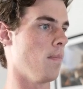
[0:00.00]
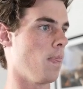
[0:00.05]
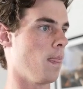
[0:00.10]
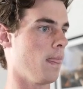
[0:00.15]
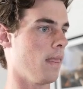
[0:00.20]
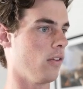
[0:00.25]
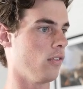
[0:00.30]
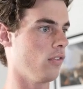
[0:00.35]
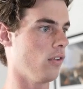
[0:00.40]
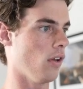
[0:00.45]

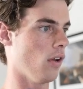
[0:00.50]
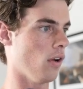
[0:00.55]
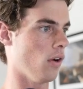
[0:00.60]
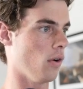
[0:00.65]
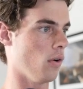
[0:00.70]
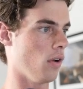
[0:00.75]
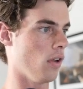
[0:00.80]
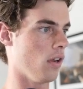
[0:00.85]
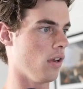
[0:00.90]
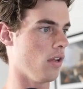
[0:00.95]
So
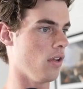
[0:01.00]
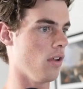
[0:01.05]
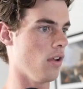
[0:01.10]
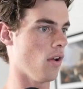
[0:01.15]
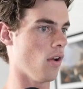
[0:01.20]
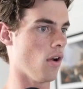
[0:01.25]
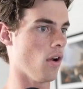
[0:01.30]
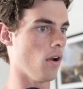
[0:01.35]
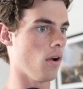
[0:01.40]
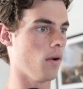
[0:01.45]
in
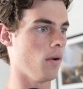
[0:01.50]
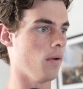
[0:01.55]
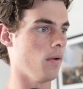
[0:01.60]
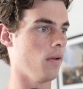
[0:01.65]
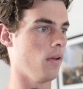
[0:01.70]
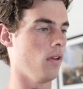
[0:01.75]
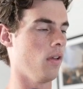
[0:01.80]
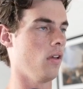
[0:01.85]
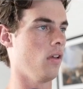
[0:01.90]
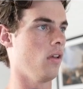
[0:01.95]
here,
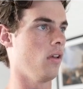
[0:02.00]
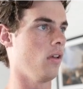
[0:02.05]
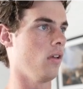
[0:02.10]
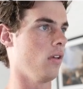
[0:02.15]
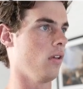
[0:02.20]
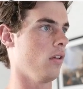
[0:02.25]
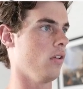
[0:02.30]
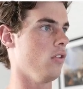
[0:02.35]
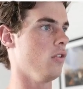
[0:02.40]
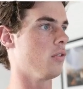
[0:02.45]

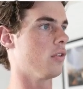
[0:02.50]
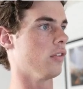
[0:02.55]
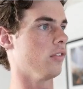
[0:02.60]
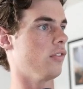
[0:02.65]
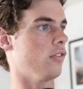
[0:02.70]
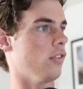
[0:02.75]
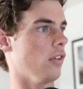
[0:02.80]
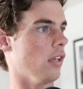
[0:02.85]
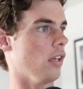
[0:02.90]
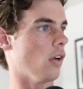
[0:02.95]
you can
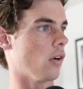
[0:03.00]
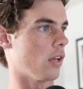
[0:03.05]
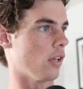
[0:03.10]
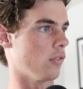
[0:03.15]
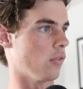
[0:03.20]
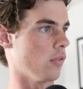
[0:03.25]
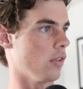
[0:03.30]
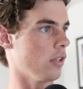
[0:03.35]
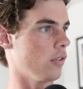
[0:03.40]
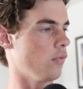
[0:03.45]
see, okay, so
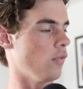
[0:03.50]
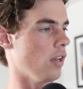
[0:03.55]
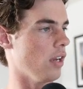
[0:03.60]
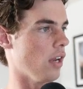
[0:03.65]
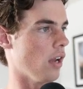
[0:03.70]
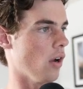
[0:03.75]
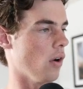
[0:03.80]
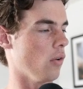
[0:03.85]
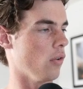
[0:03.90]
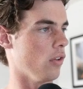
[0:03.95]
this
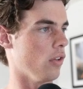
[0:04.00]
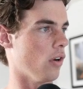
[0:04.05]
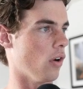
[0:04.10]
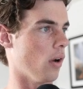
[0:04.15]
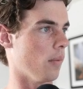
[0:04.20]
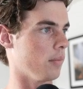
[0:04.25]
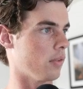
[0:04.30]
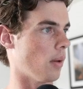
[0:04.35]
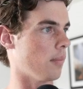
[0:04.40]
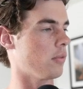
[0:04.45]
video,
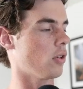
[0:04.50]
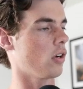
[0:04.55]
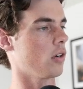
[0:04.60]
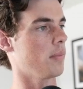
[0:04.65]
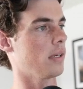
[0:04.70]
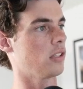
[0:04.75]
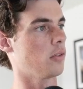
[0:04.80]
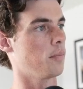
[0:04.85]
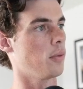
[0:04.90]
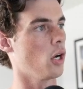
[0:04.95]
I'm talking
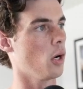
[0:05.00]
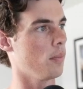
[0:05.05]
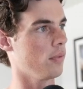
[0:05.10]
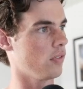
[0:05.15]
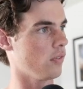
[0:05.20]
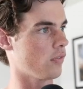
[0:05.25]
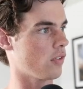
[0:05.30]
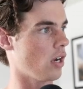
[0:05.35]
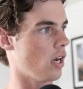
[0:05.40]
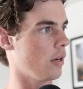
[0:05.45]
about the purpose
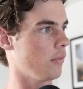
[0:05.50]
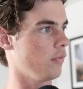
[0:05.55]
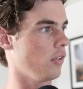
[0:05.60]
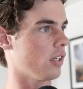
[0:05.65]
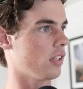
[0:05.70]
of conflict.